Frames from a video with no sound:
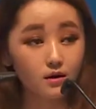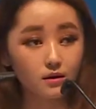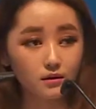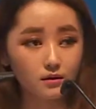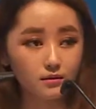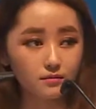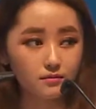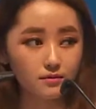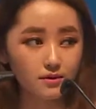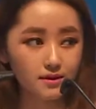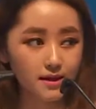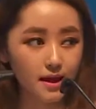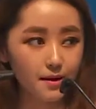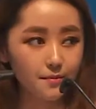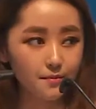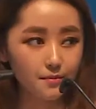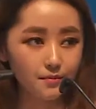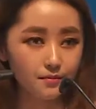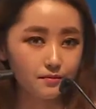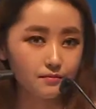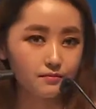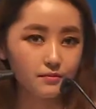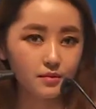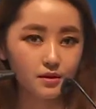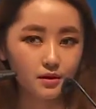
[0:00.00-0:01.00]
some
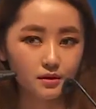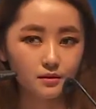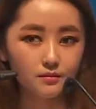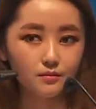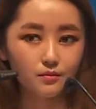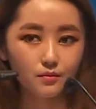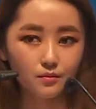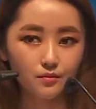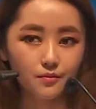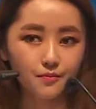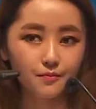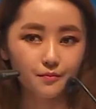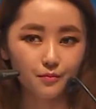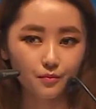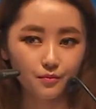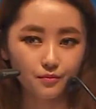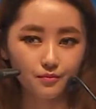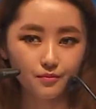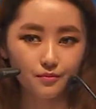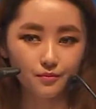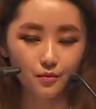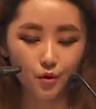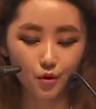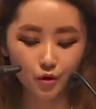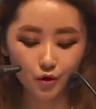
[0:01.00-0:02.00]

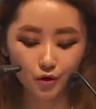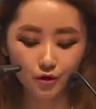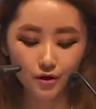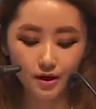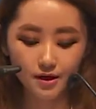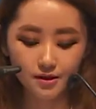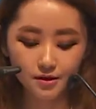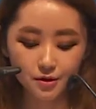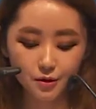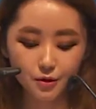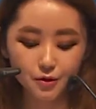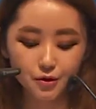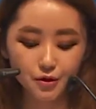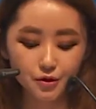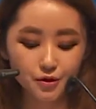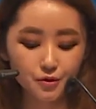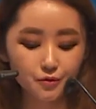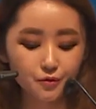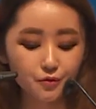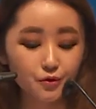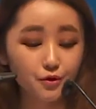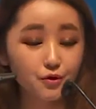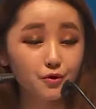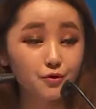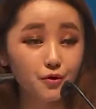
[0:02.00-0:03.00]
Mongolian soldiers
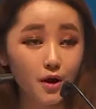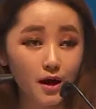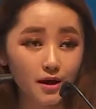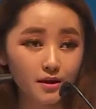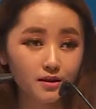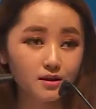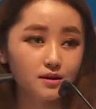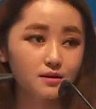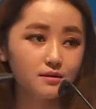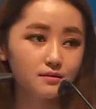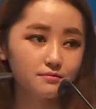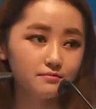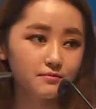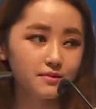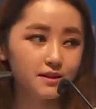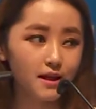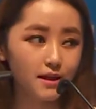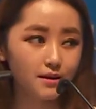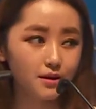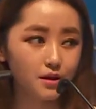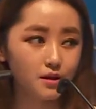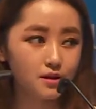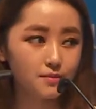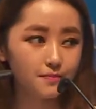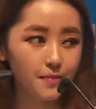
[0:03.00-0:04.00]
would try to send
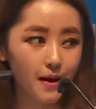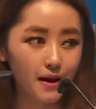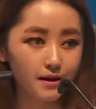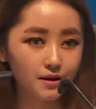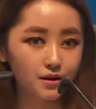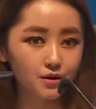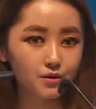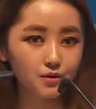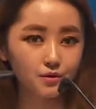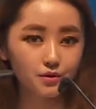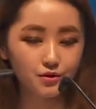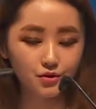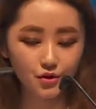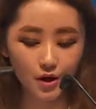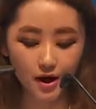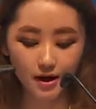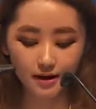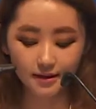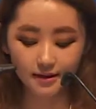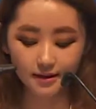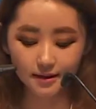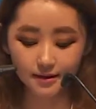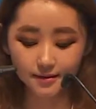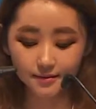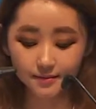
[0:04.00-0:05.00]
us back to
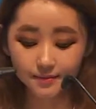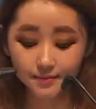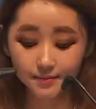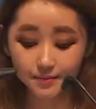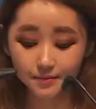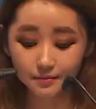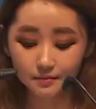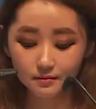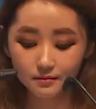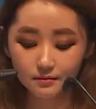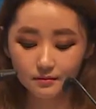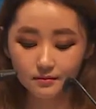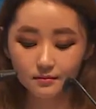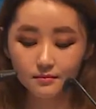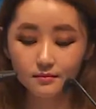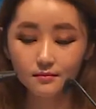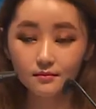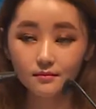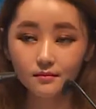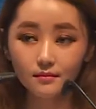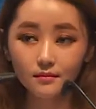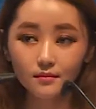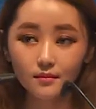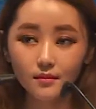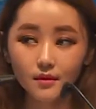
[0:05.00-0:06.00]
China.
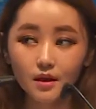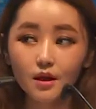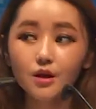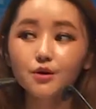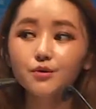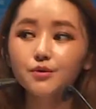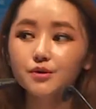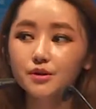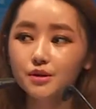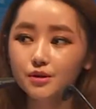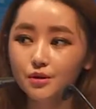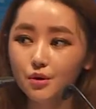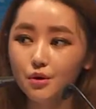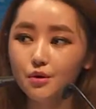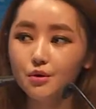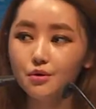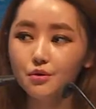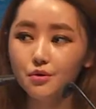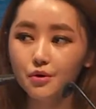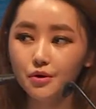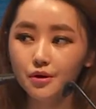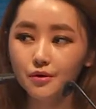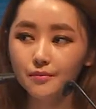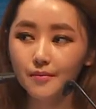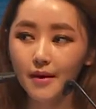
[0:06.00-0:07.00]
There was no
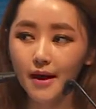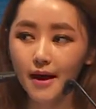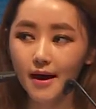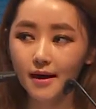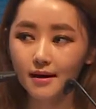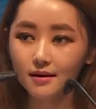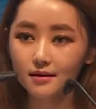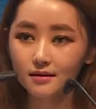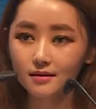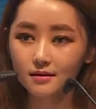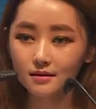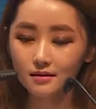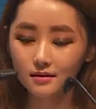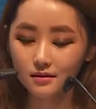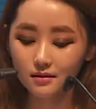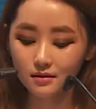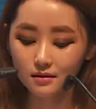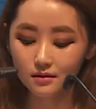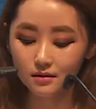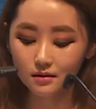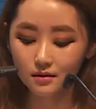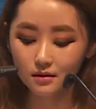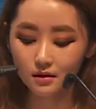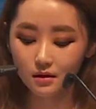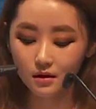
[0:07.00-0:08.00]
going back.
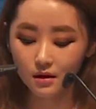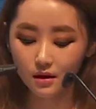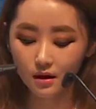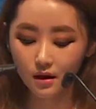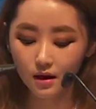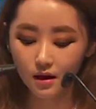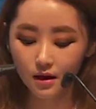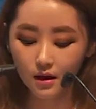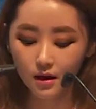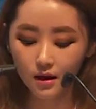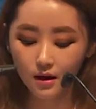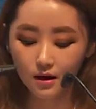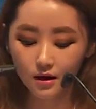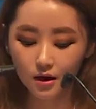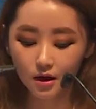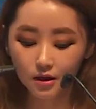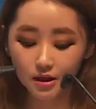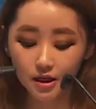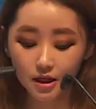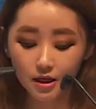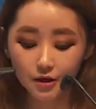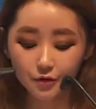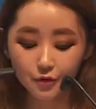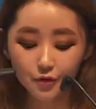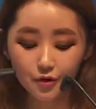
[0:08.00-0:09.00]

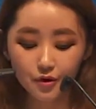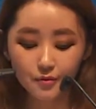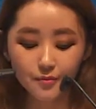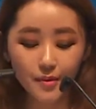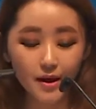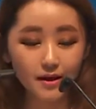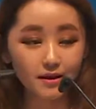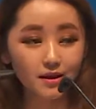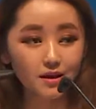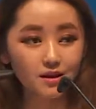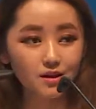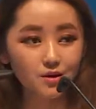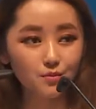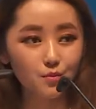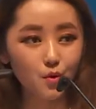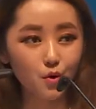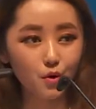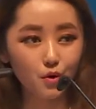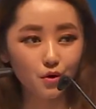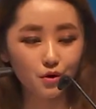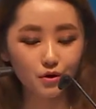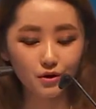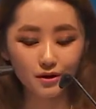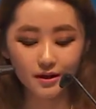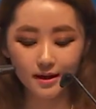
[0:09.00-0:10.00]
Luckily, we made it to
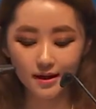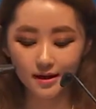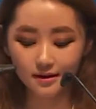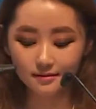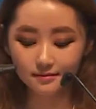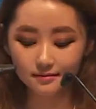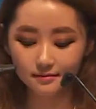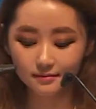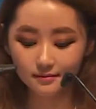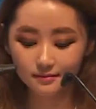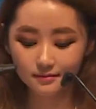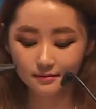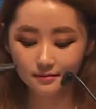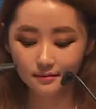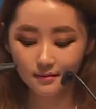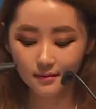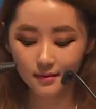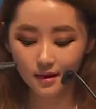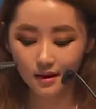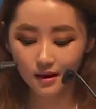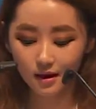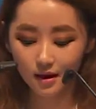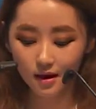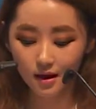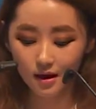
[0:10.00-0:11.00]
Mongolia
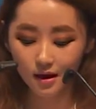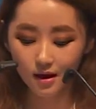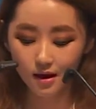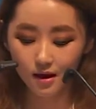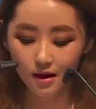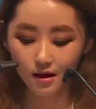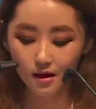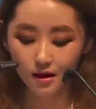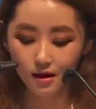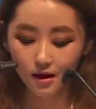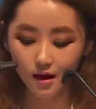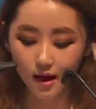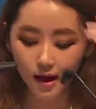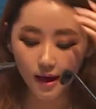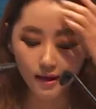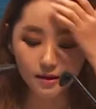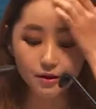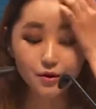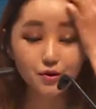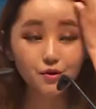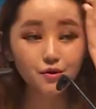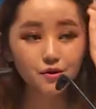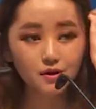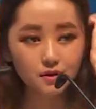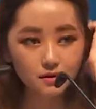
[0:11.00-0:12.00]
and
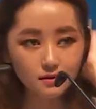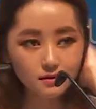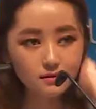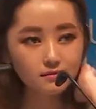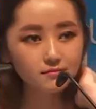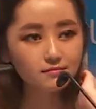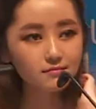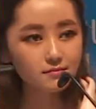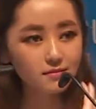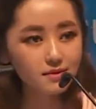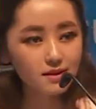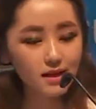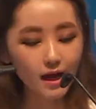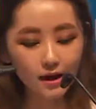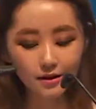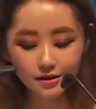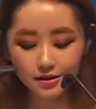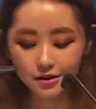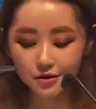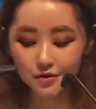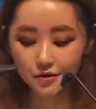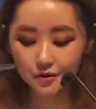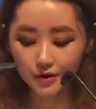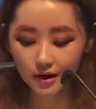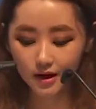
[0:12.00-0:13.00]
to South
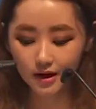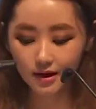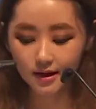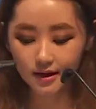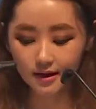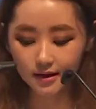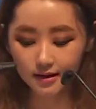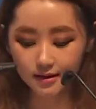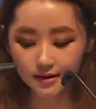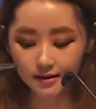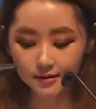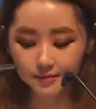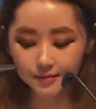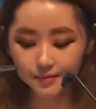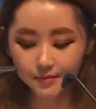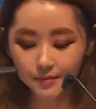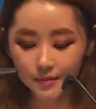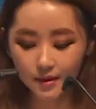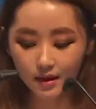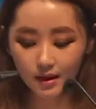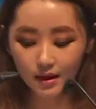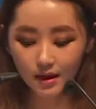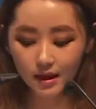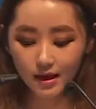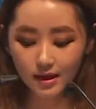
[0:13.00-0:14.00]
Korea later.
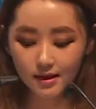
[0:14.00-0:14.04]
In